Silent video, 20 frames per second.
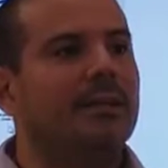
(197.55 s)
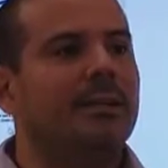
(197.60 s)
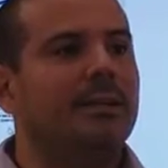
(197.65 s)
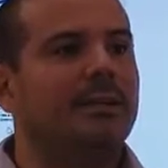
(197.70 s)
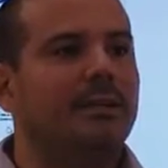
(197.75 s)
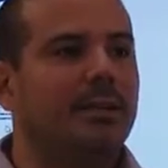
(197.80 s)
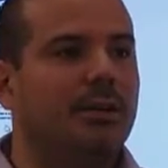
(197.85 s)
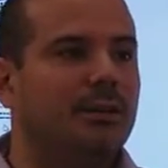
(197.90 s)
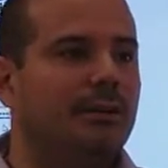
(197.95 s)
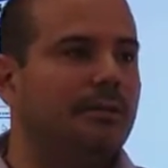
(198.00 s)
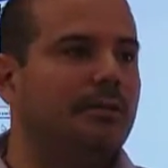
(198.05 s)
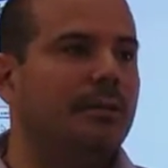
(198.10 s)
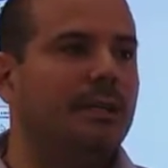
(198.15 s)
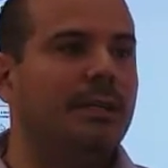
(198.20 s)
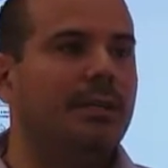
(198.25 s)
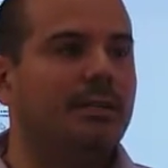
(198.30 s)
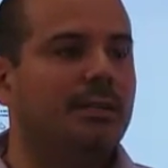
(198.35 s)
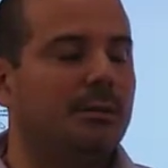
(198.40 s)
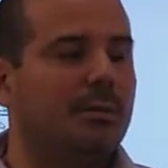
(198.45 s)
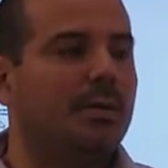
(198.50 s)
So if it
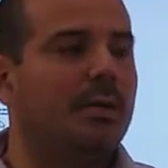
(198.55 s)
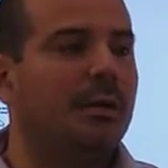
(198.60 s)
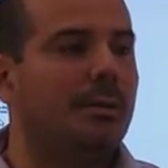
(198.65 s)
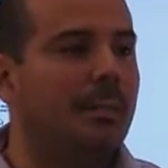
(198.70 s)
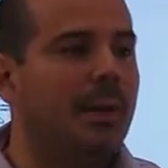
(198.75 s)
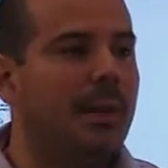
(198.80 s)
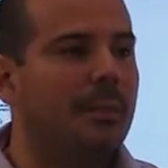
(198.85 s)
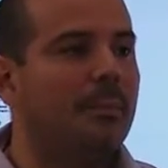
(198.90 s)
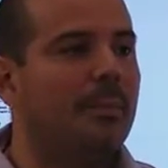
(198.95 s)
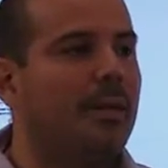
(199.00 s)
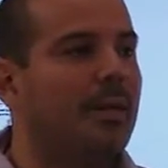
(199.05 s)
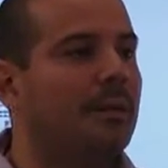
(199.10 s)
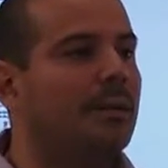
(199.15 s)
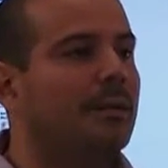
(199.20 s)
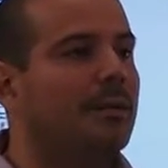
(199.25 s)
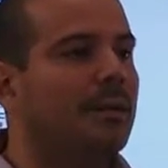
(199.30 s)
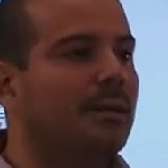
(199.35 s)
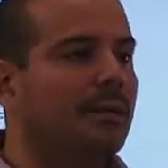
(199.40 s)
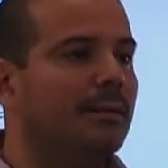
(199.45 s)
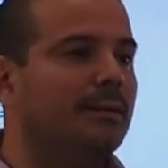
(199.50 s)
needs to be an amendment,
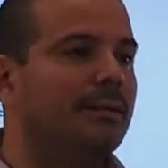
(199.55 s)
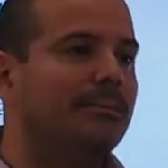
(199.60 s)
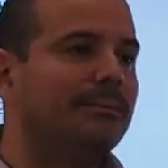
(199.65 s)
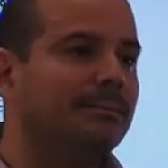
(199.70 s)
then